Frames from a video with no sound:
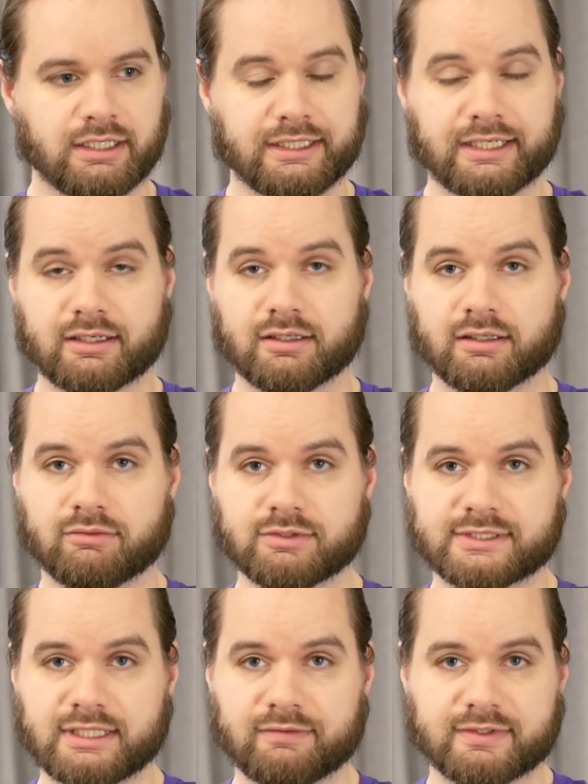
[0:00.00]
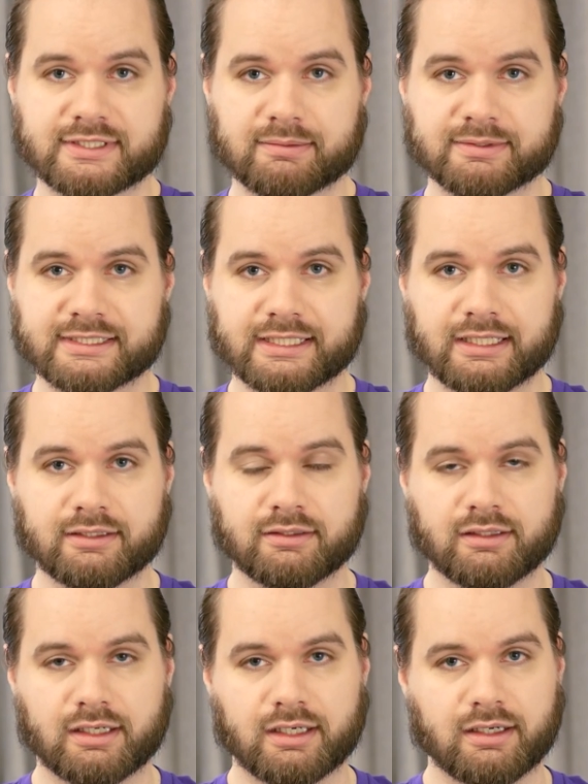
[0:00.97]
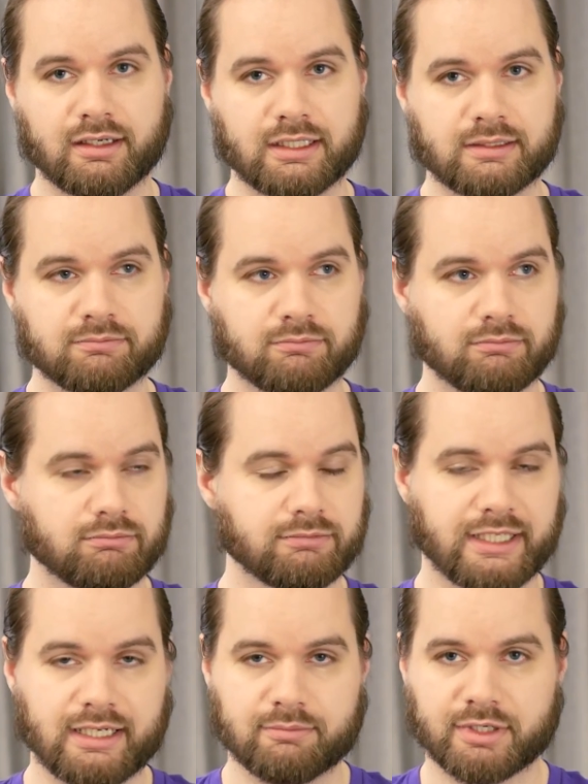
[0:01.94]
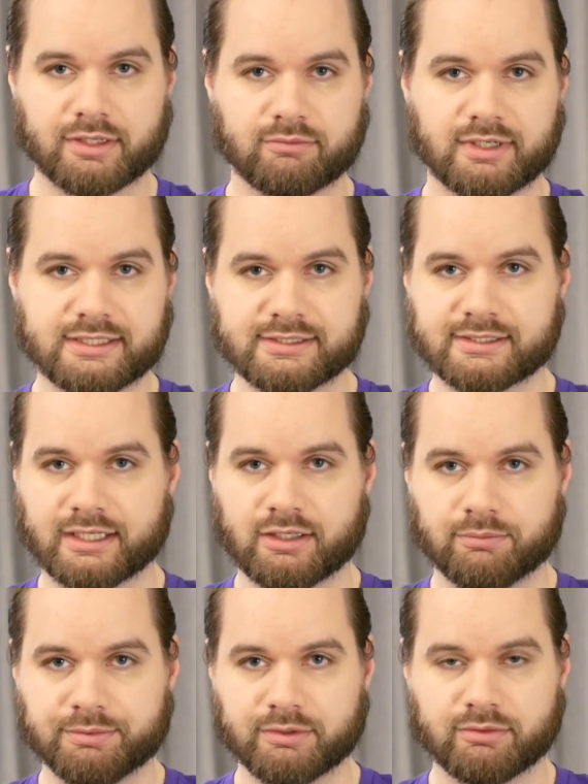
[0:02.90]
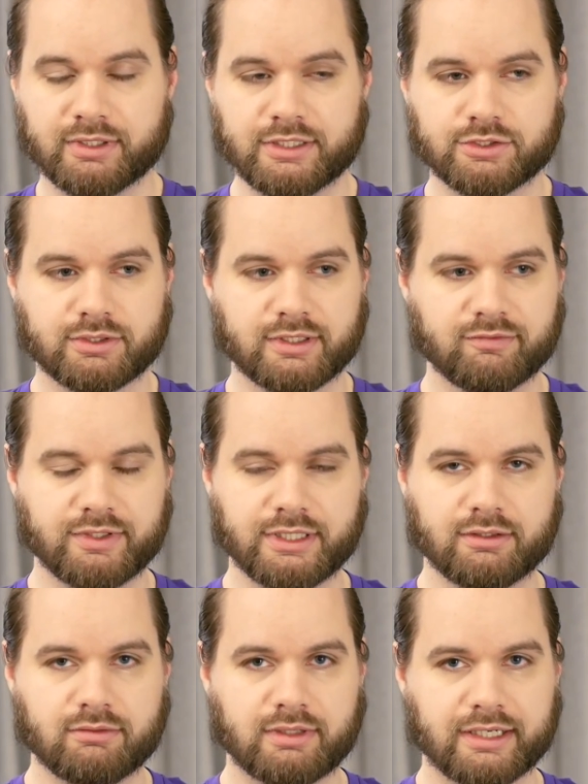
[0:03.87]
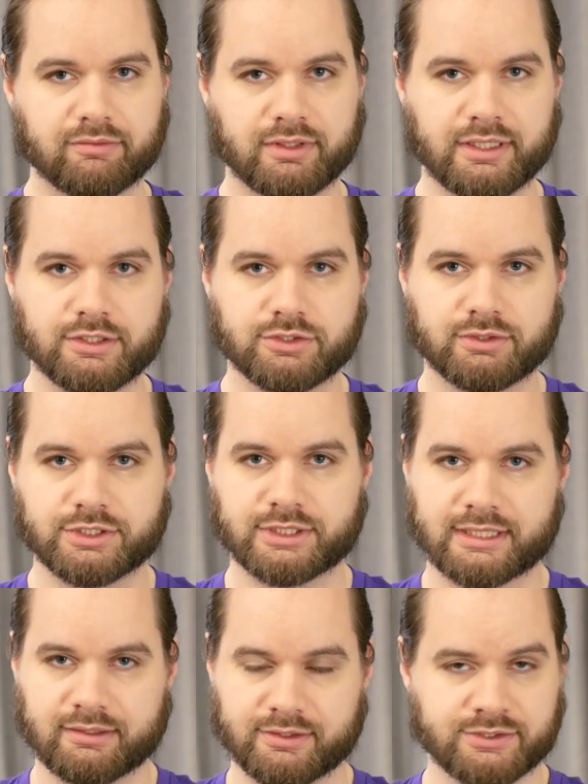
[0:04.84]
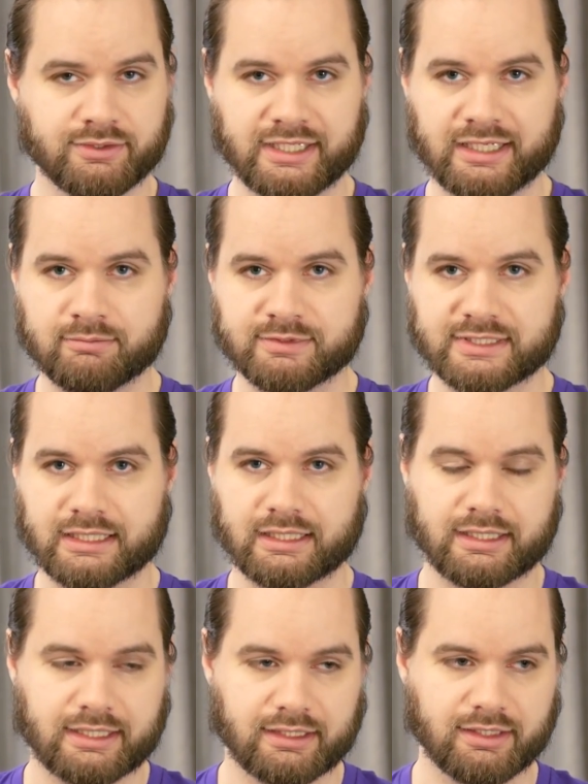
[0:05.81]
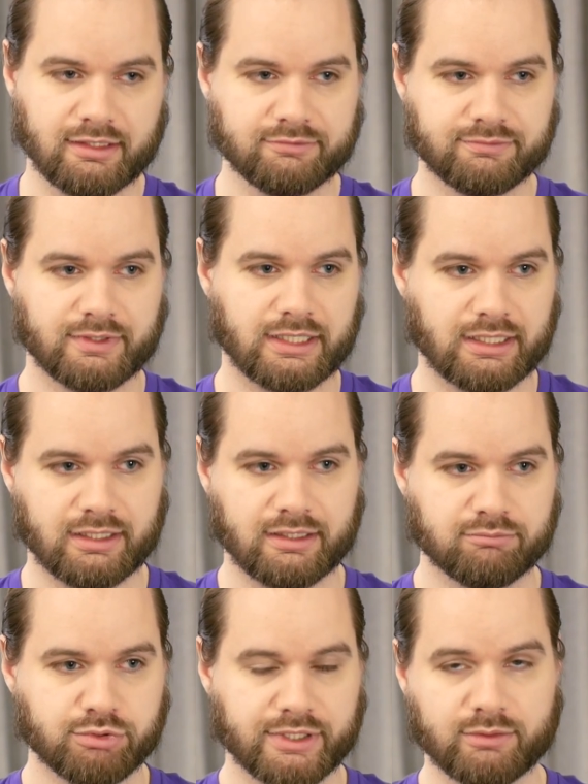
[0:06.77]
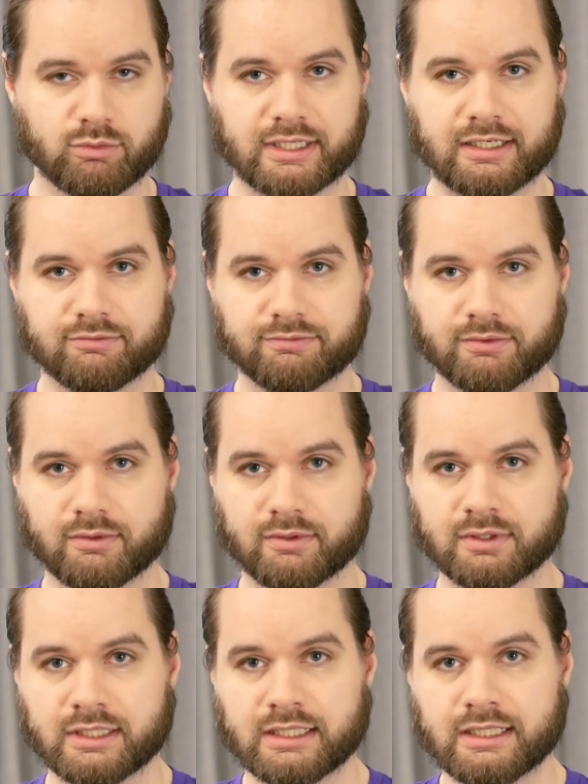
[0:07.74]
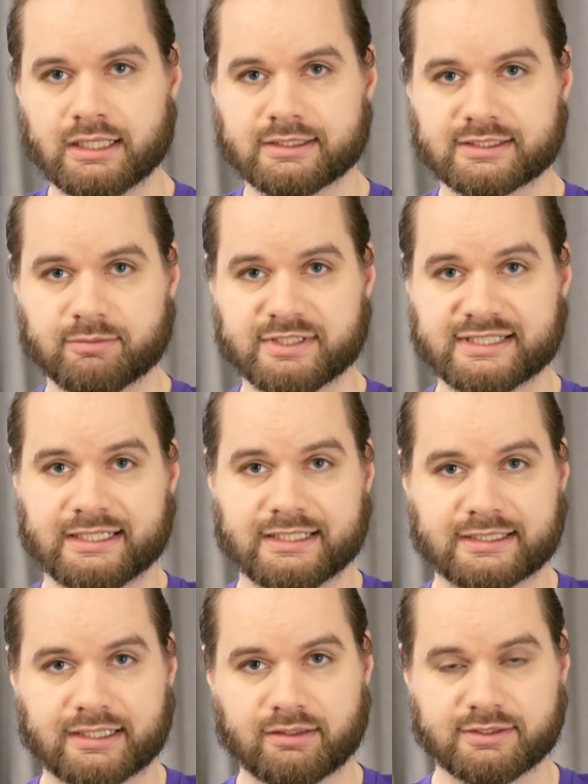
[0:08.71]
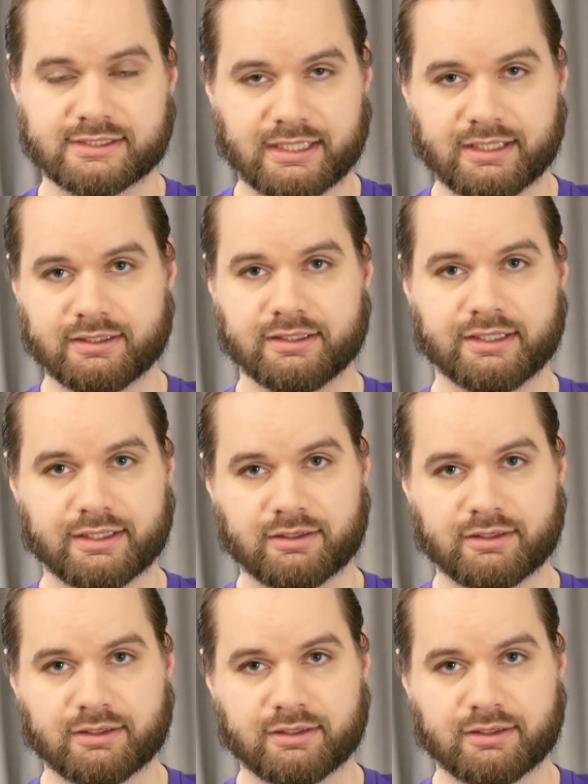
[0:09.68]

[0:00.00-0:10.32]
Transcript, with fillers: yeah, we'll see if this happens again. Yeah, but otherwise, I hope you really enjoyed the video. I really enjoyed checking out these new games, and I love putting the word out for some of these indie titles that